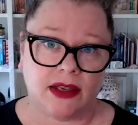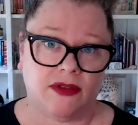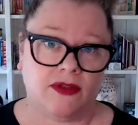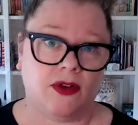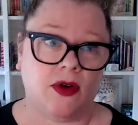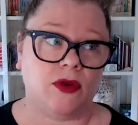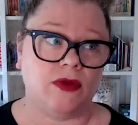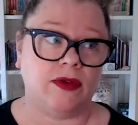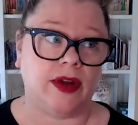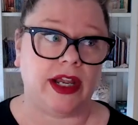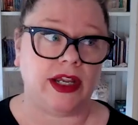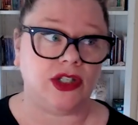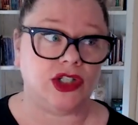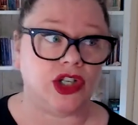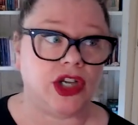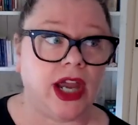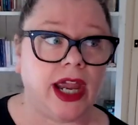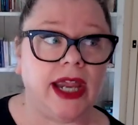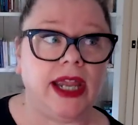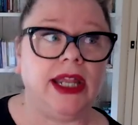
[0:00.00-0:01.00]
for
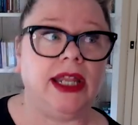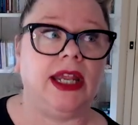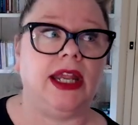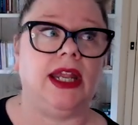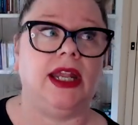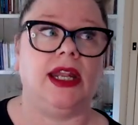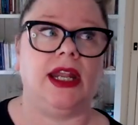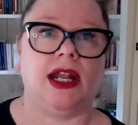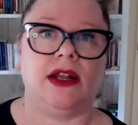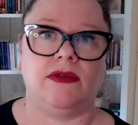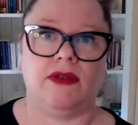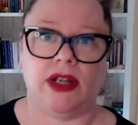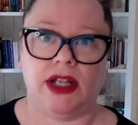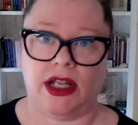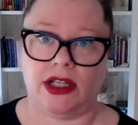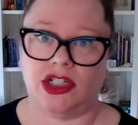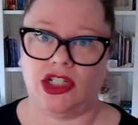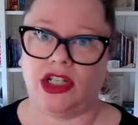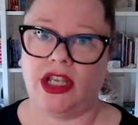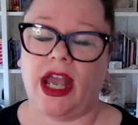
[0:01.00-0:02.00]
retraining and
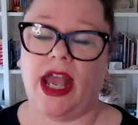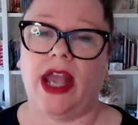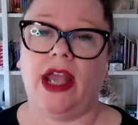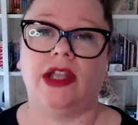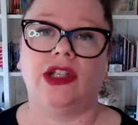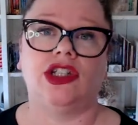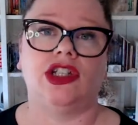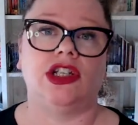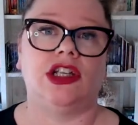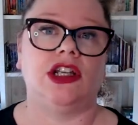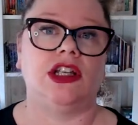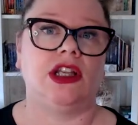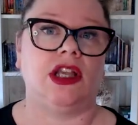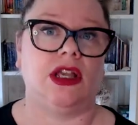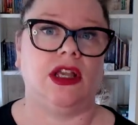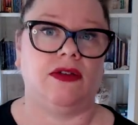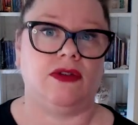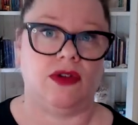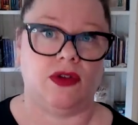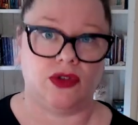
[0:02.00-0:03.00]
re-education
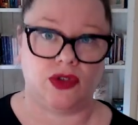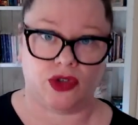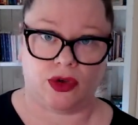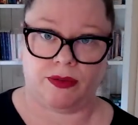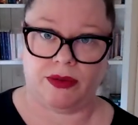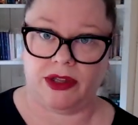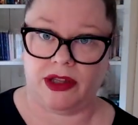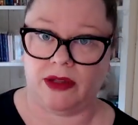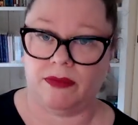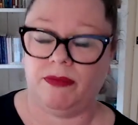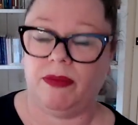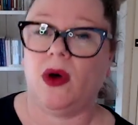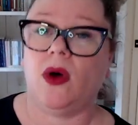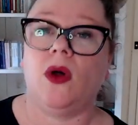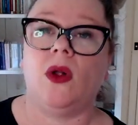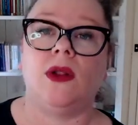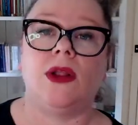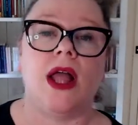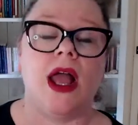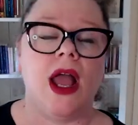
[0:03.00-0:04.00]
if you're dropping the
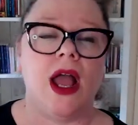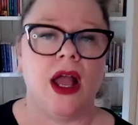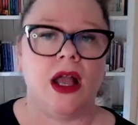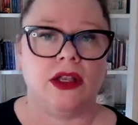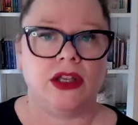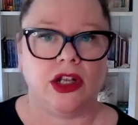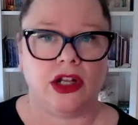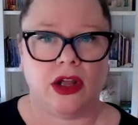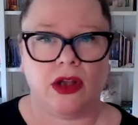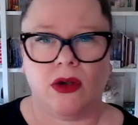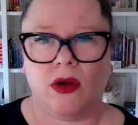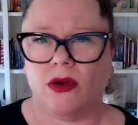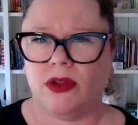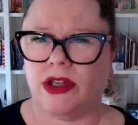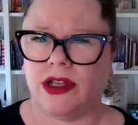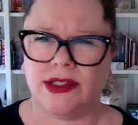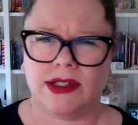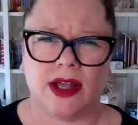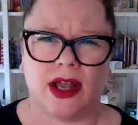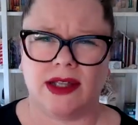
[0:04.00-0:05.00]
ball, all
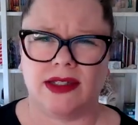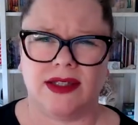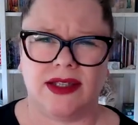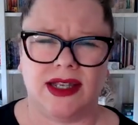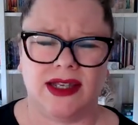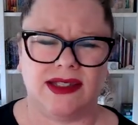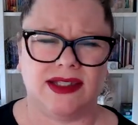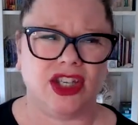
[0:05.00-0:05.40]
those kinds of things.